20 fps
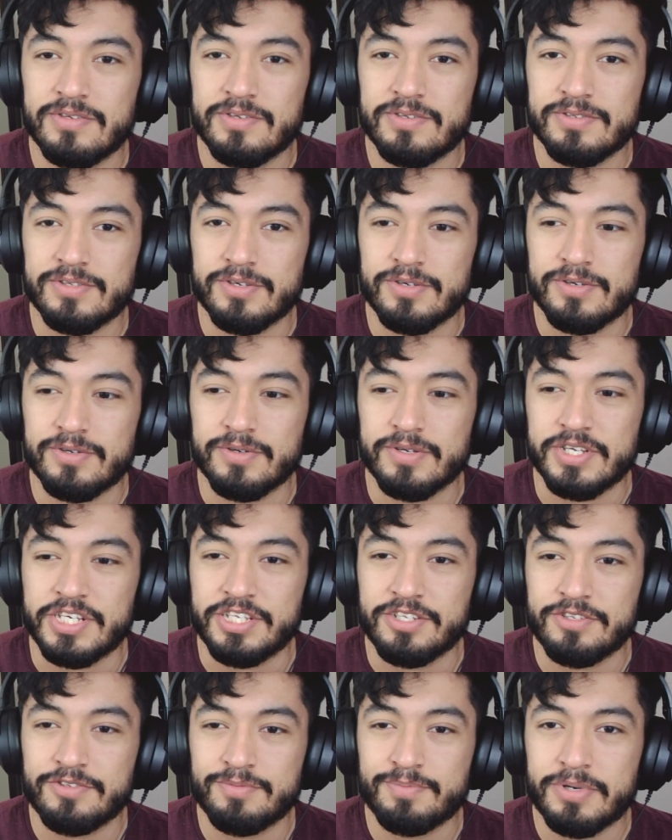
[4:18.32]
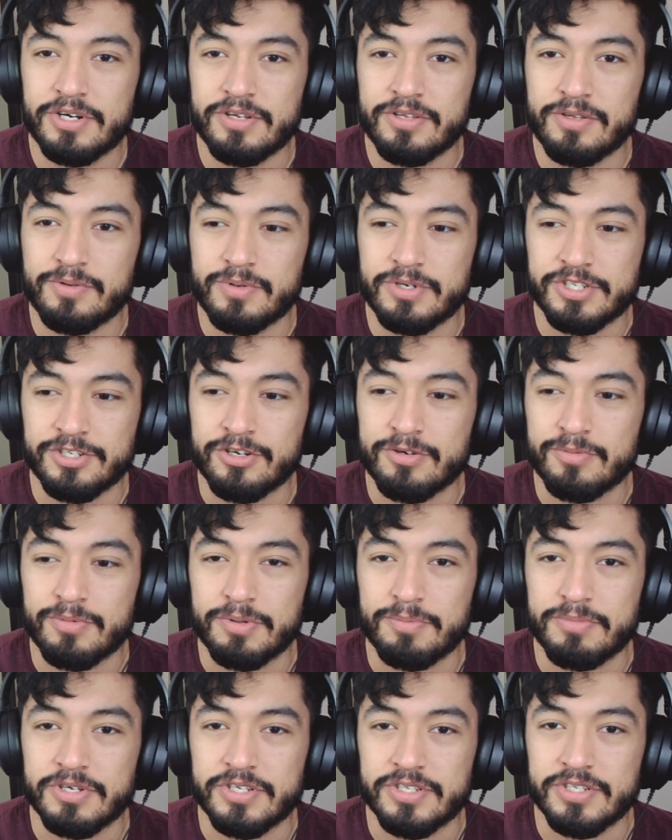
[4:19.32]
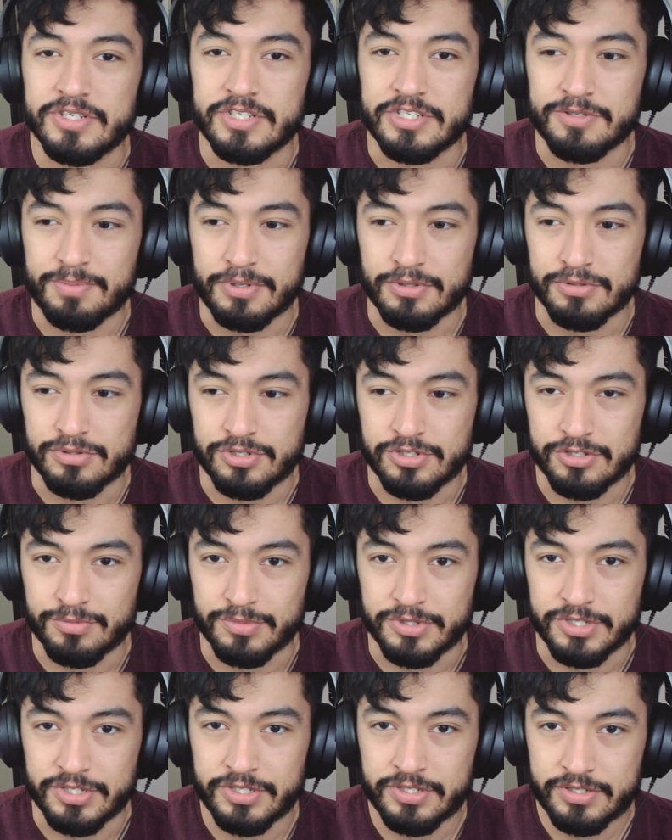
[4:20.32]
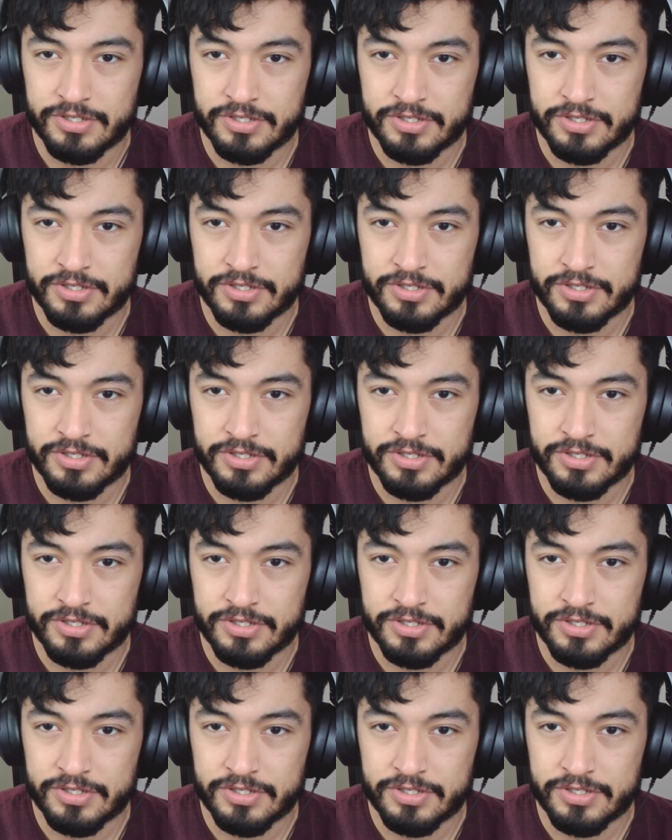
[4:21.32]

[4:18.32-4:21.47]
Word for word: So he's part of the Russian army, but he spoke German.